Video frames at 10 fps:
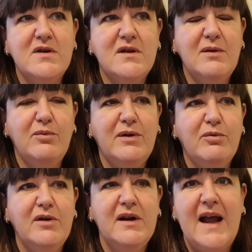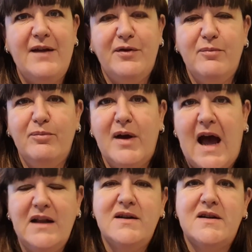They wouldn't let them
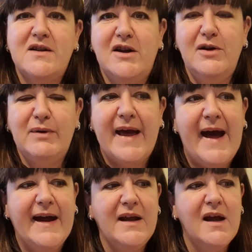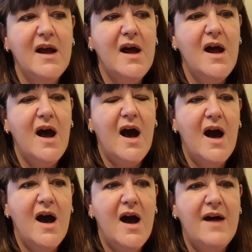enter the UK,
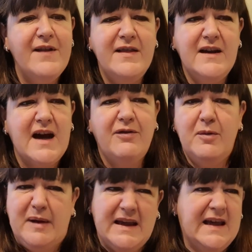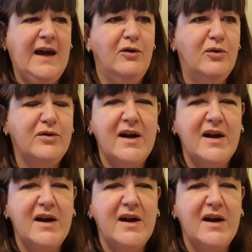and then they'd have to be killed.